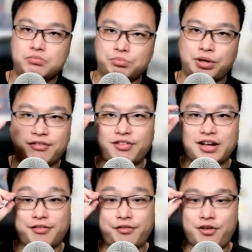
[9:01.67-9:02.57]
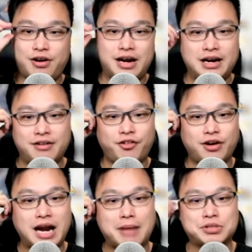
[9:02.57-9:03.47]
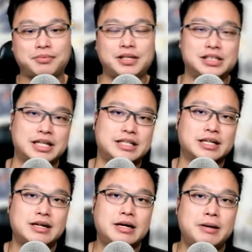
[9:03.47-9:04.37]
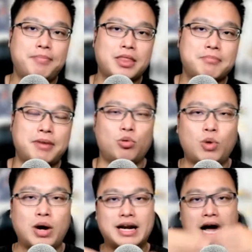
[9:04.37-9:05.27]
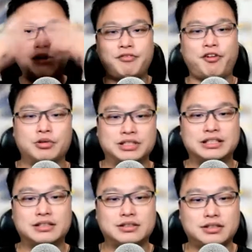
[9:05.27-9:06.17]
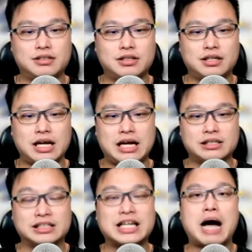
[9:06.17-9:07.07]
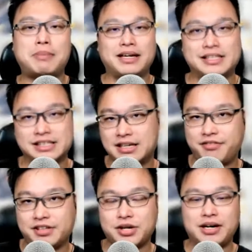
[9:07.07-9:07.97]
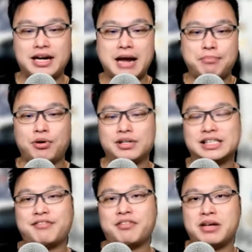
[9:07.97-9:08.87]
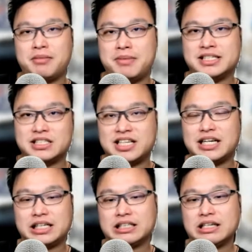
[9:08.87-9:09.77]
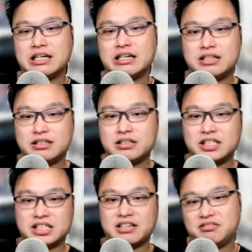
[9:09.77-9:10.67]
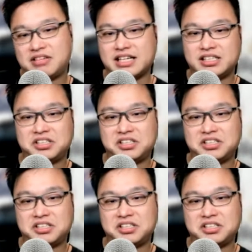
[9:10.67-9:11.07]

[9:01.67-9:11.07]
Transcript: Pretty thick for a laptop these days. But when unfolded, the tablet itself is only 8.7 millimeters thick. So that